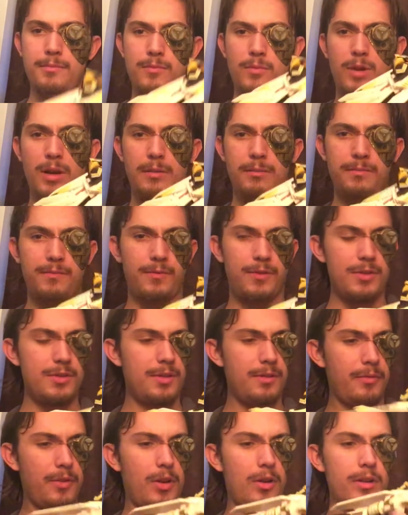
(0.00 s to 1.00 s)
Well,
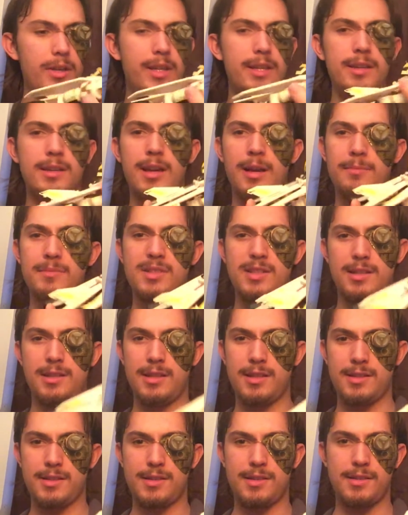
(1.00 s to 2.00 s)
first of all, he comes in
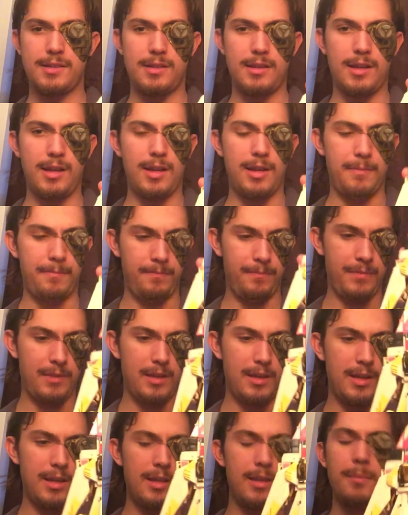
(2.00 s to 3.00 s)
this, in
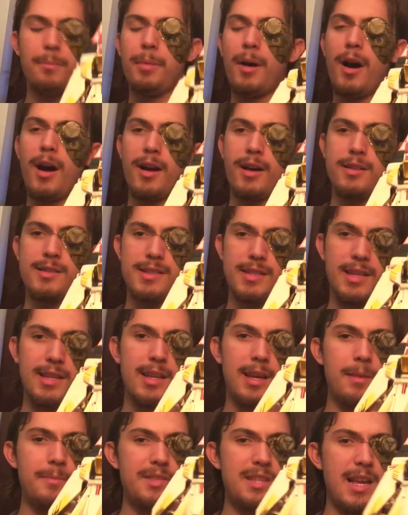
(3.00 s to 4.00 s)
the box, he
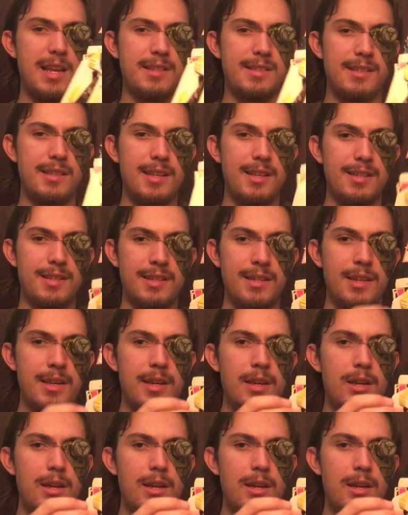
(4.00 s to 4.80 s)
comes as this